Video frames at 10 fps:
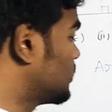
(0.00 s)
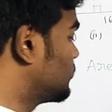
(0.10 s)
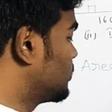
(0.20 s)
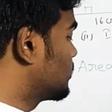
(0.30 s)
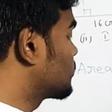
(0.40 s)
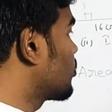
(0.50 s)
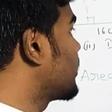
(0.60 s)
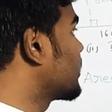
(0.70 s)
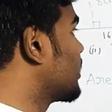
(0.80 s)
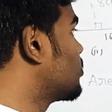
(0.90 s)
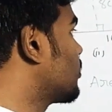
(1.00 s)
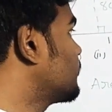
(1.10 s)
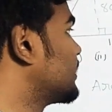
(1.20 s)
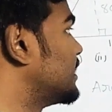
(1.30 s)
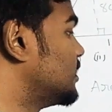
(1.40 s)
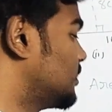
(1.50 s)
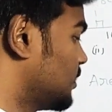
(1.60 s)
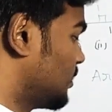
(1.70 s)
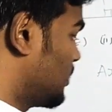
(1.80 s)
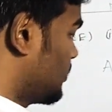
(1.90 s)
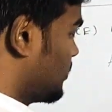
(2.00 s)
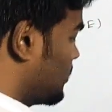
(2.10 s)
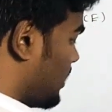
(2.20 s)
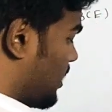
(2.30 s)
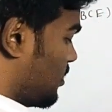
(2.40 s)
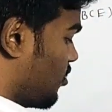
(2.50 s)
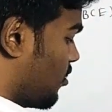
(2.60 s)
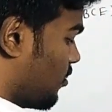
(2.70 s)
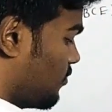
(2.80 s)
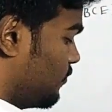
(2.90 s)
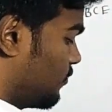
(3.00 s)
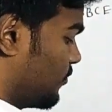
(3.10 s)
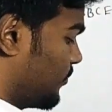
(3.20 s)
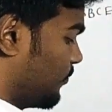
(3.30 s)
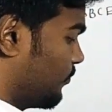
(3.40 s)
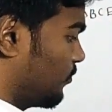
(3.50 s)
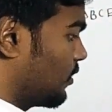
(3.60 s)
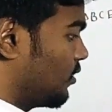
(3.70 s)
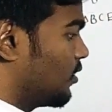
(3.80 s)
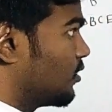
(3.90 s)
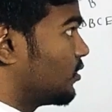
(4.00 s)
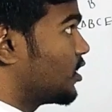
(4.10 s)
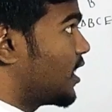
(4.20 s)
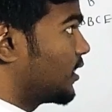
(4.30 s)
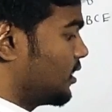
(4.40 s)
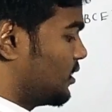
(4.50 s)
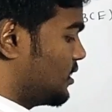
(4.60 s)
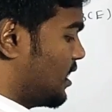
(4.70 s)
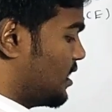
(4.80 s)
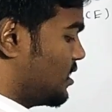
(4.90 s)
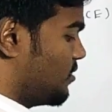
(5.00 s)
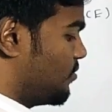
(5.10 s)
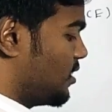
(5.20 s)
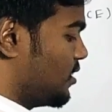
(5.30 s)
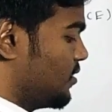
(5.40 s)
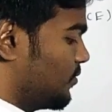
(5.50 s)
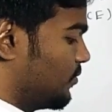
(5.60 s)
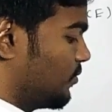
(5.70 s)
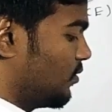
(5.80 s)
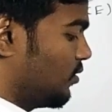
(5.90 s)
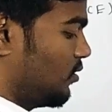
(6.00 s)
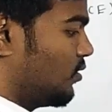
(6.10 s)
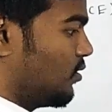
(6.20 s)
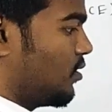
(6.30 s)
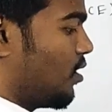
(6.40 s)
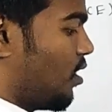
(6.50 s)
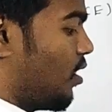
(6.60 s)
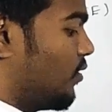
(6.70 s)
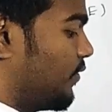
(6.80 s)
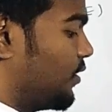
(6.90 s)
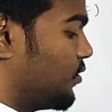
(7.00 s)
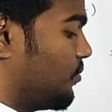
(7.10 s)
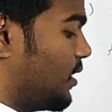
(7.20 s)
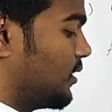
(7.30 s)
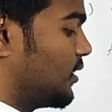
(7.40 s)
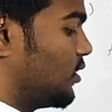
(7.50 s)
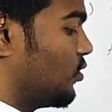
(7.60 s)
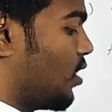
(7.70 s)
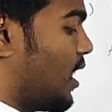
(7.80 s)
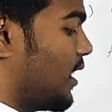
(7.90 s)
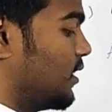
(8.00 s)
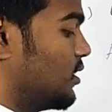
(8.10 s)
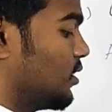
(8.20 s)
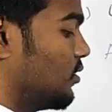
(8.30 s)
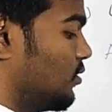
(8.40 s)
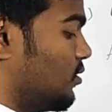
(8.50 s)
centimeter square area of EDC then area of triangle AEB off into base into height.